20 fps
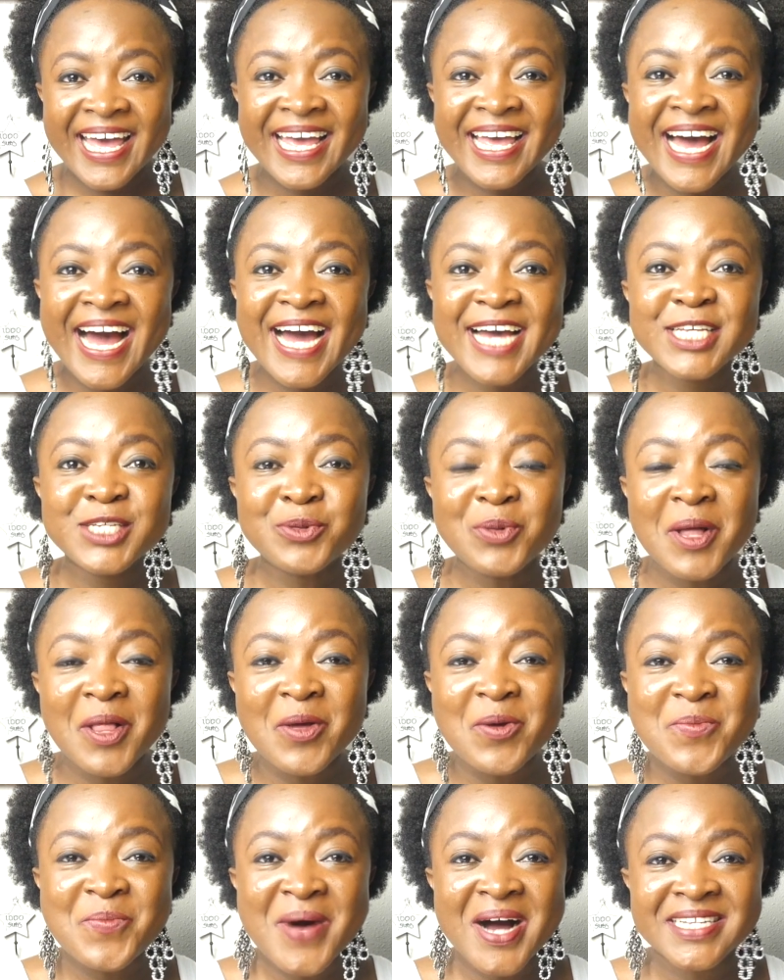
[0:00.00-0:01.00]
guys,
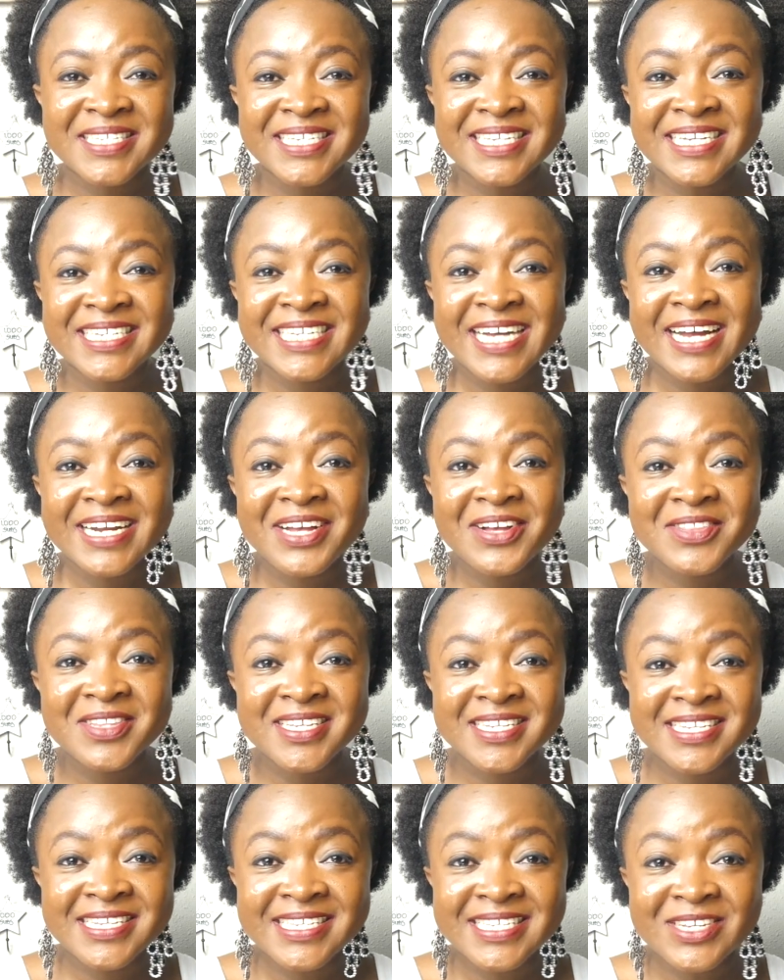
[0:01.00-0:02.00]
welcome back to the channel.
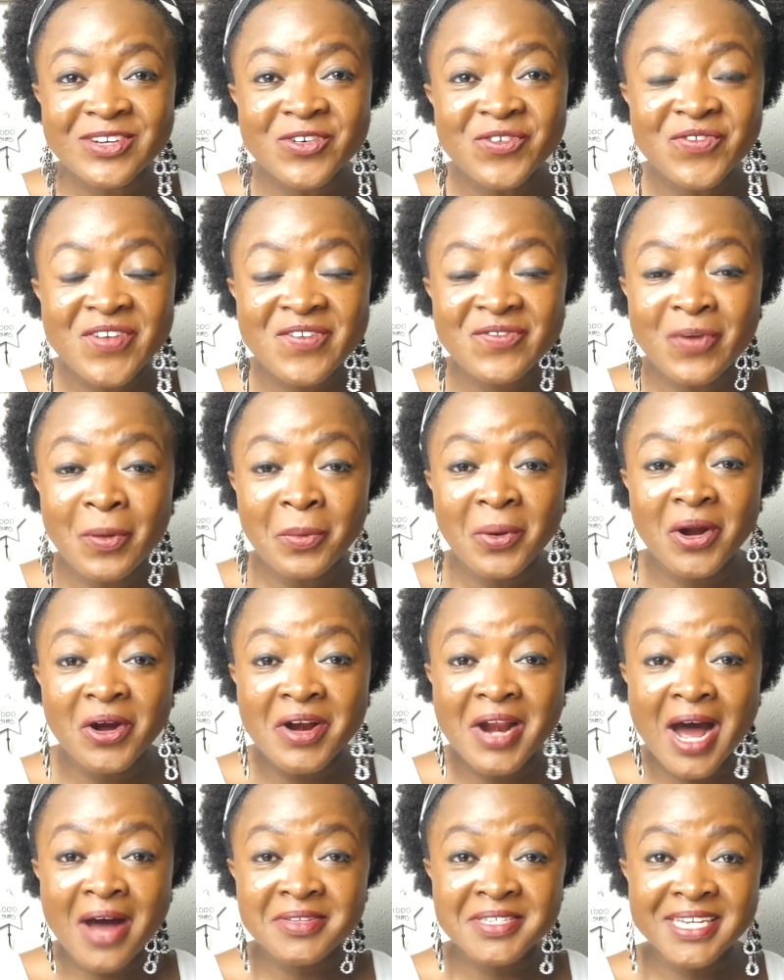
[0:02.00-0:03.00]
This is Sylvie from
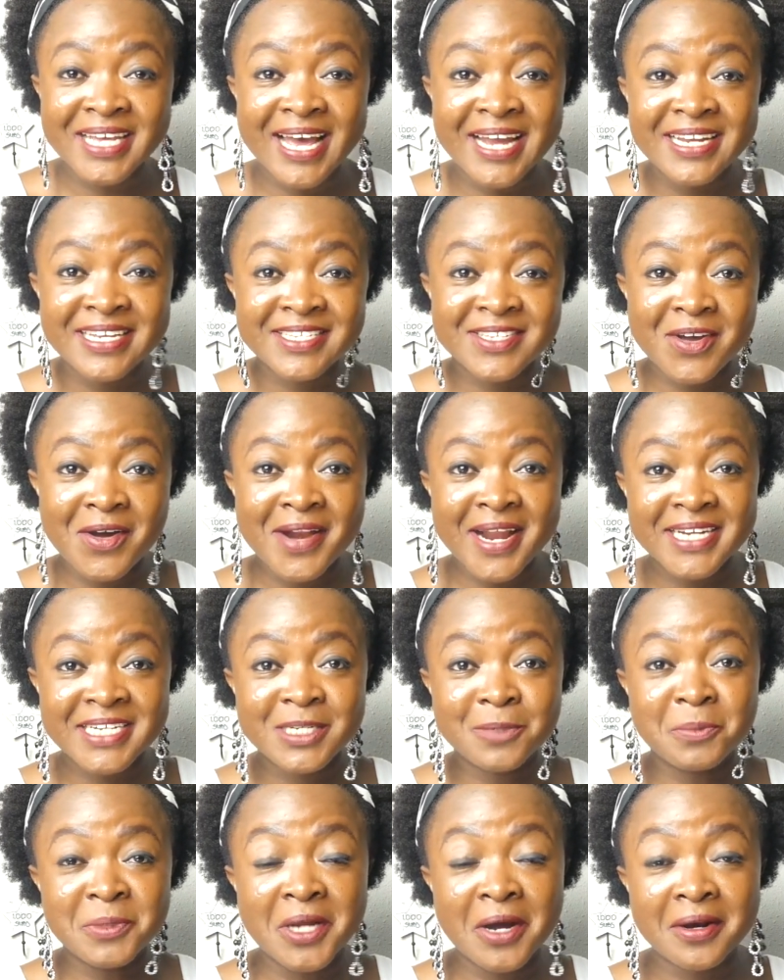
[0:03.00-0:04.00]

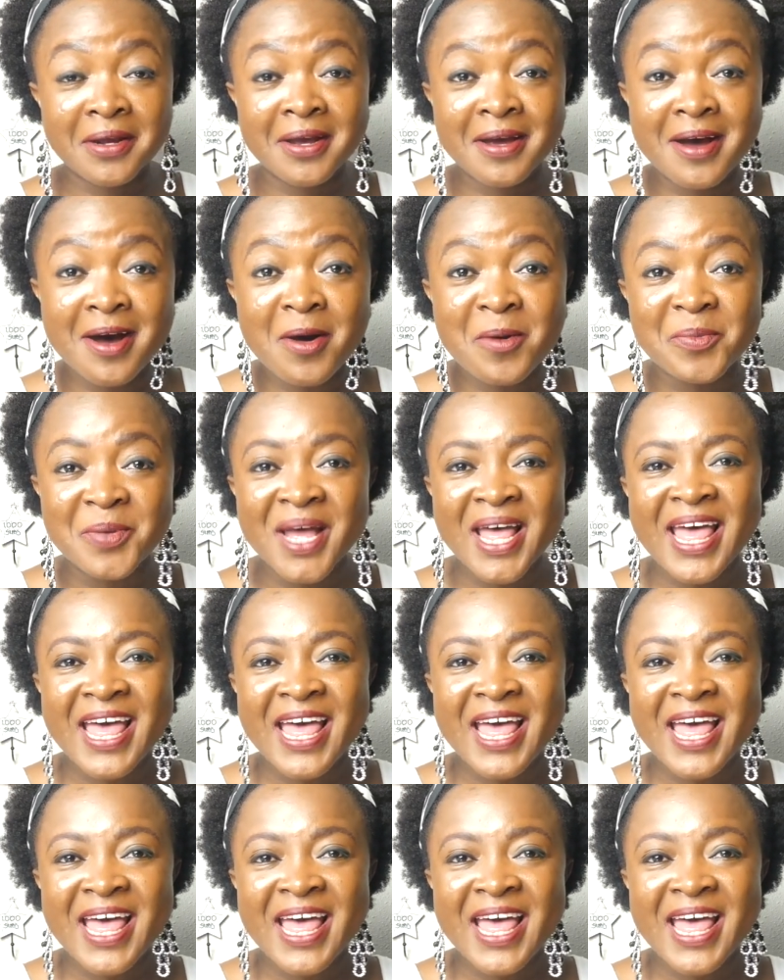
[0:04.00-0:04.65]
learnhowtogetascholarship.com.